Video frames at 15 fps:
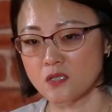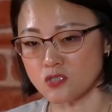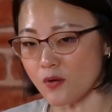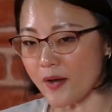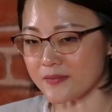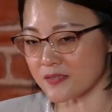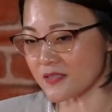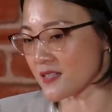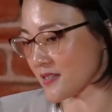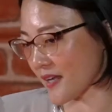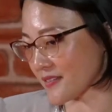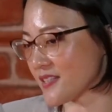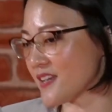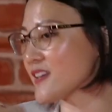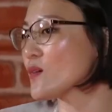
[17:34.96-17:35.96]
so I think it's
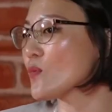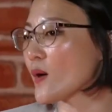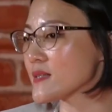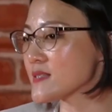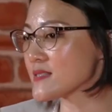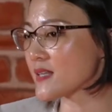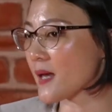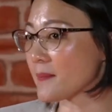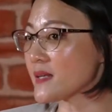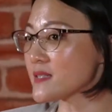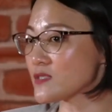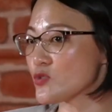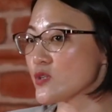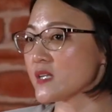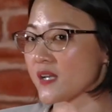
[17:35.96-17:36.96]
like taking one step.
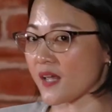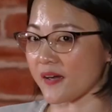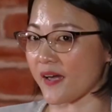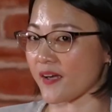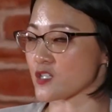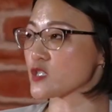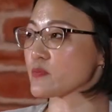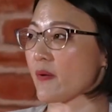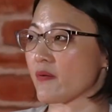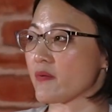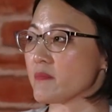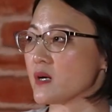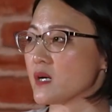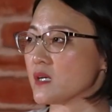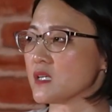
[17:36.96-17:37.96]
Let's treat it like an
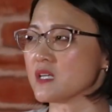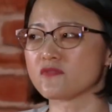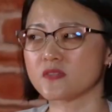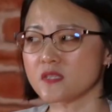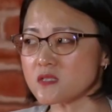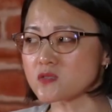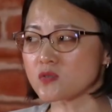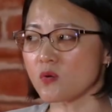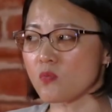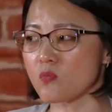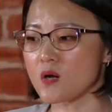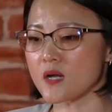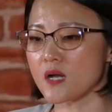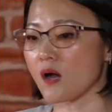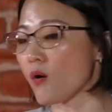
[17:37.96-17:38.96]
experiment. If things don't
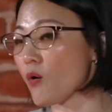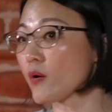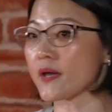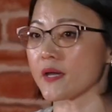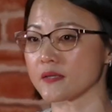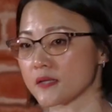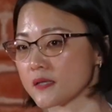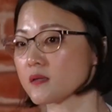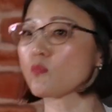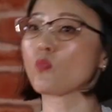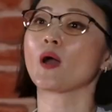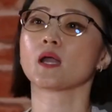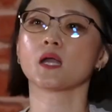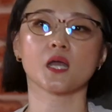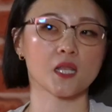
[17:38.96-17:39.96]
work out, okay, then
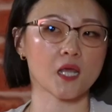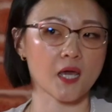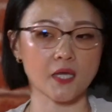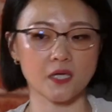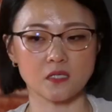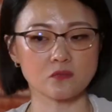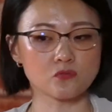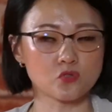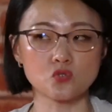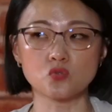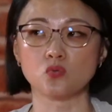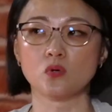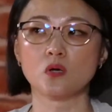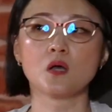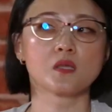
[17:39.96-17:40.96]
what can I do?
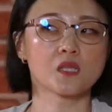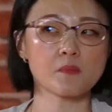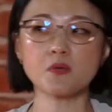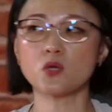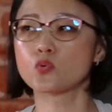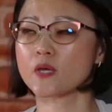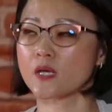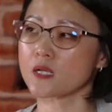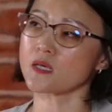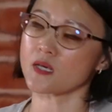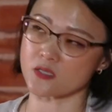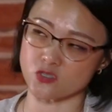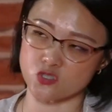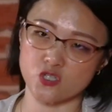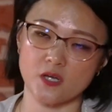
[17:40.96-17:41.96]
Yeah. Let me quickly
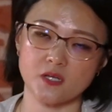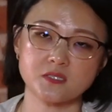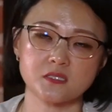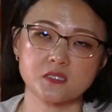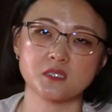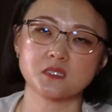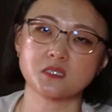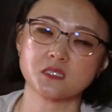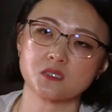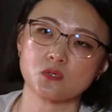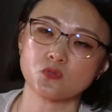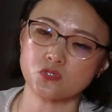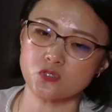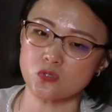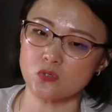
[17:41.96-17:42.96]
adjust. It's
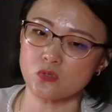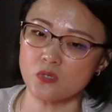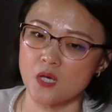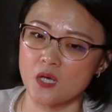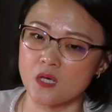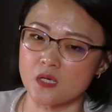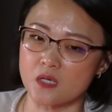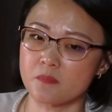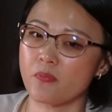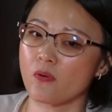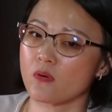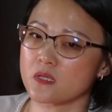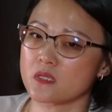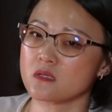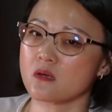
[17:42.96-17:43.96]
also
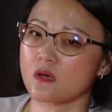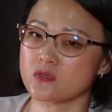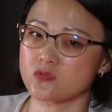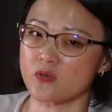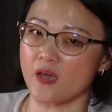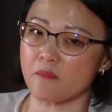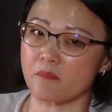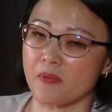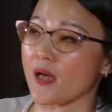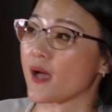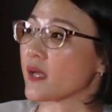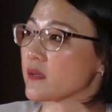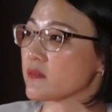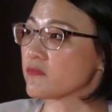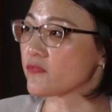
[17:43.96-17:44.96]
important not to have
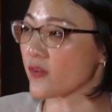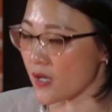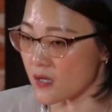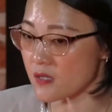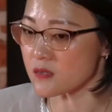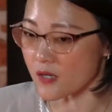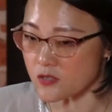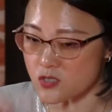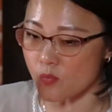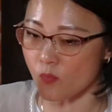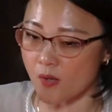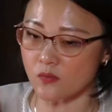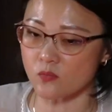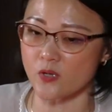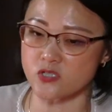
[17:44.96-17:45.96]
blind faith. Actually,
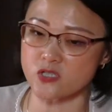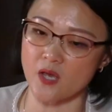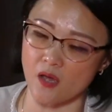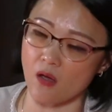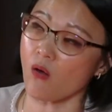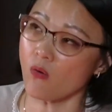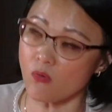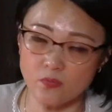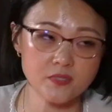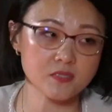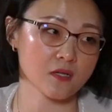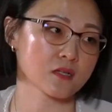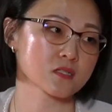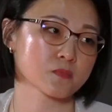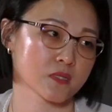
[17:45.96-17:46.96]
one question I
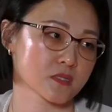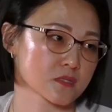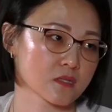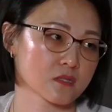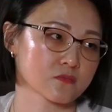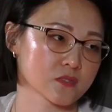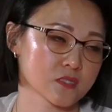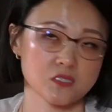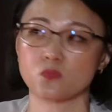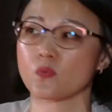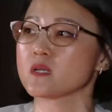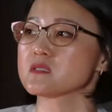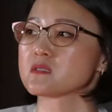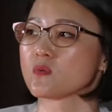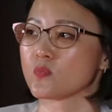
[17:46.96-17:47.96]
always ask myself is,
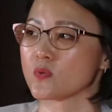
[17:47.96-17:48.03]
what is the